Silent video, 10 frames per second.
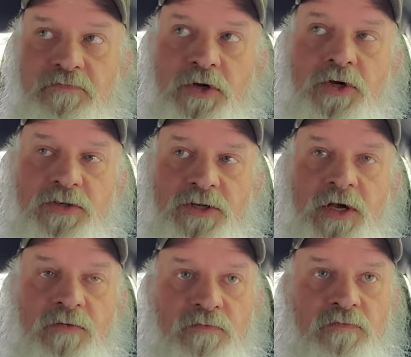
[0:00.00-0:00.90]
you could
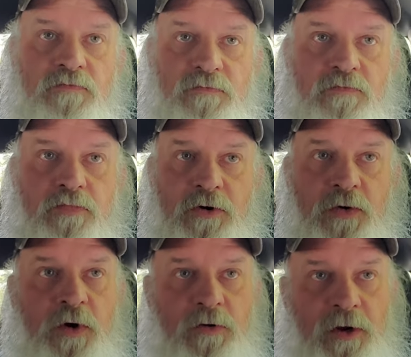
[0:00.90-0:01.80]
say pretty
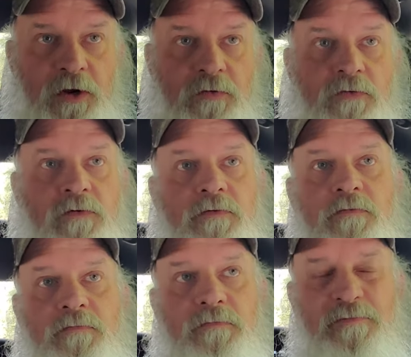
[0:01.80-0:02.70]
well known,
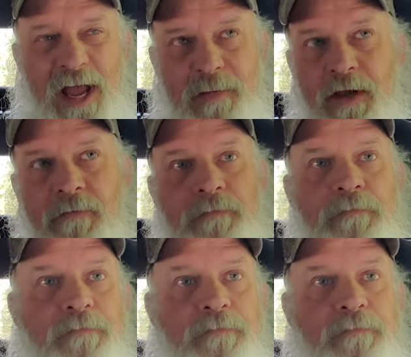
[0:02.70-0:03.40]
maybe.